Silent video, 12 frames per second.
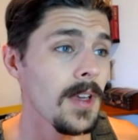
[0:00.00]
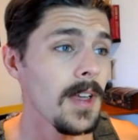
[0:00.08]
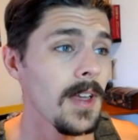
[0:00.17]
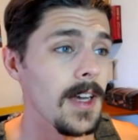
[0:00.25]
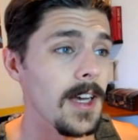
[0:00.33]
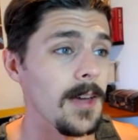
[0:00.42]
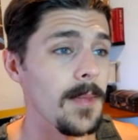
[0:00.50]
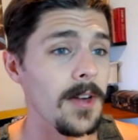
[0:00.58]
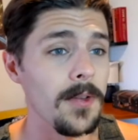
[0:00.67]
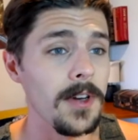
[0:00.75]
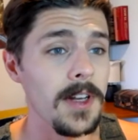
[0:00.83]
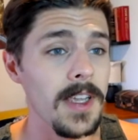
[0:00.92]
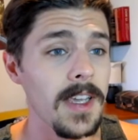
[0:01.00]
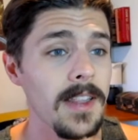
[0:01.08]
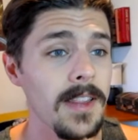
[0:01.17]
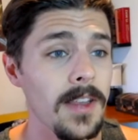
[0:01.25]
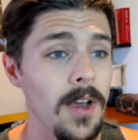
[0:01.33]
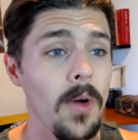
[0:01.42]
in order to
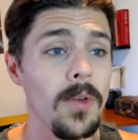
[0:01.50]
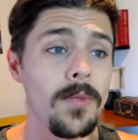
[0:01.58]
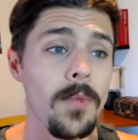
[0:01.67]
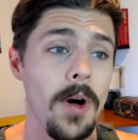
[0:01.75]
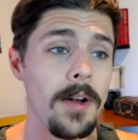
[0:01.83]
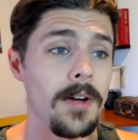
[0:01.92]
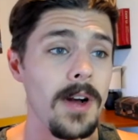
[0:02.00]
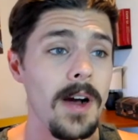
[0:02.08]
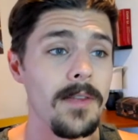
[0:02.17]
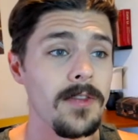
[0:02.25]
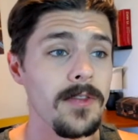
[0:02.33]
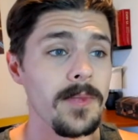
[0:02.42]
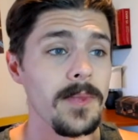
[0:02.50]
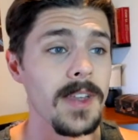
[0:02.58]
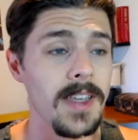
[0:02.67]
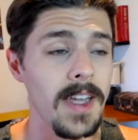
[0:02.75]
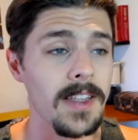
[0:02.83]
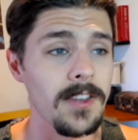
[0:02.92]
get the cold water off of him
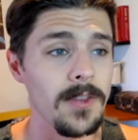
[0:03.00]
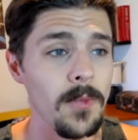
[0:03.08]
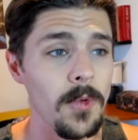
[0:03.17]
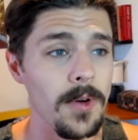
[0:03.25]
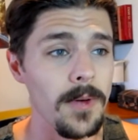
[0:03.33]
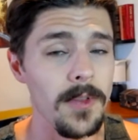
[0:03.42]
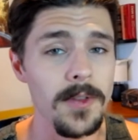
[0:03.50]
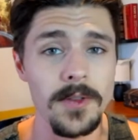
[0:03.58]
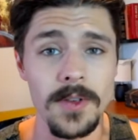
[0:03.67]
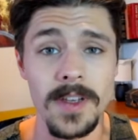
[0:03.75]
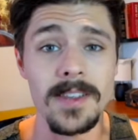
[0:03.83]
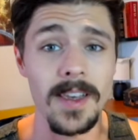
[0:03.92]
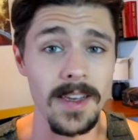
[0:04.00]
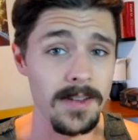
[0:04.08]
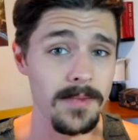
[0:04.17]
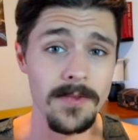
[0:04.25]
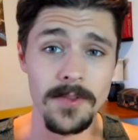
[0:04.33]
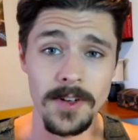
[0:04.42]
and gain some warmth. So that's
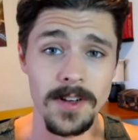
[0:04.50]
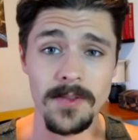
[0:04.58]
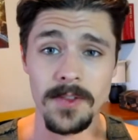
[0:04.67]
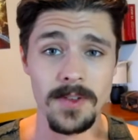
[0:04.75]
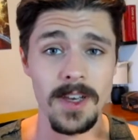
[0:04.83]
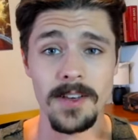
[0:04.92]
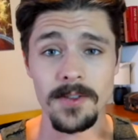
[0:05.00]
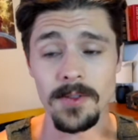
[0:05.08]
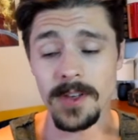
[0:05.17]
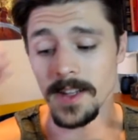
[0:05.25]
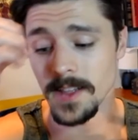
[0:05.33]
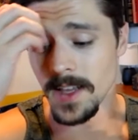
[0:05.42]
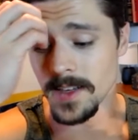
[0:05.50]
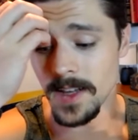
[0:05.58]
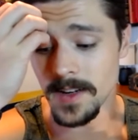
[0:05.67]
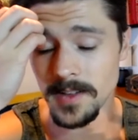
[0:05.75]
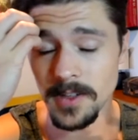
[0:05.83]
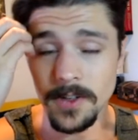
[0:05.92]
like, for any of you guys who get in that
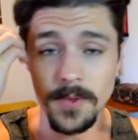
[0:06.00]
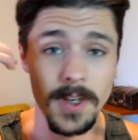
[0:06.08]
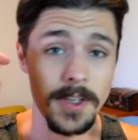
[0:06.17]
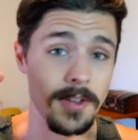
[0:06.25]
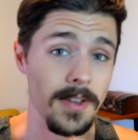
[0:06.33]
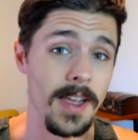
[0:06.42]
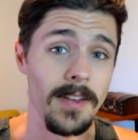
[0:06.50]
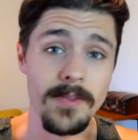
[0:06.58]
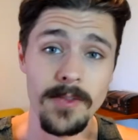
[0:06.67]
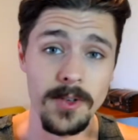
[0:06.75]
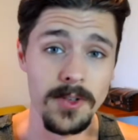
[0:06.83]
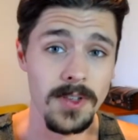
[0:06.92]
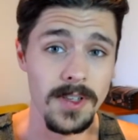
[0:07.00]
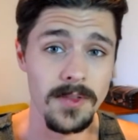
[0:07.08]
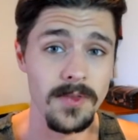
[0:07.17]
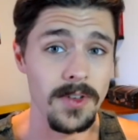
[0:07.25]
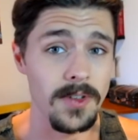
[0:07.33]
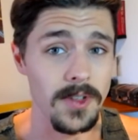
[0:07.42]
kind of situation, yeah, first things
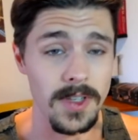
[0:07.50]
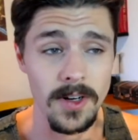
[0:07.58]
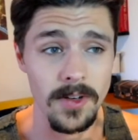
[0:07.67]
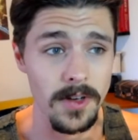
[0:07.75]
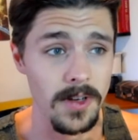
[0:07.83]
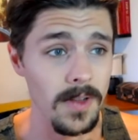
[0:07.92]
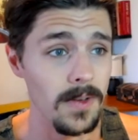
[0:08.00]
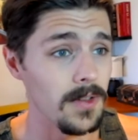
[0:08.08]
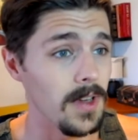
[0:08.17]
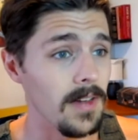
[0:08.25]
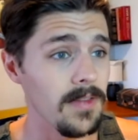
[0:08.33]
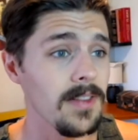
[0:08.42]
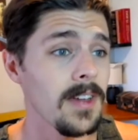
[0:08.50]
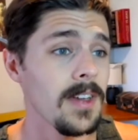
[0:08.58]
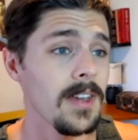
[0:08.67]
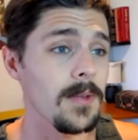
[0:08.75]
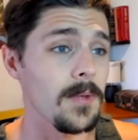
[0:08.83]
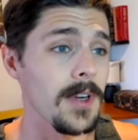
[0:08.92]
first, get all your clothes off,
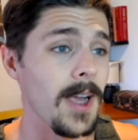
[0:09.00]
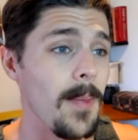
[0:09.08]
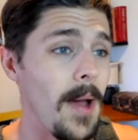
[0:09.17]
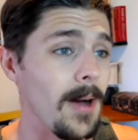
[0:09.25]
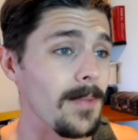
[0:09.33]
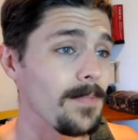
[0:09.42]
wring them out.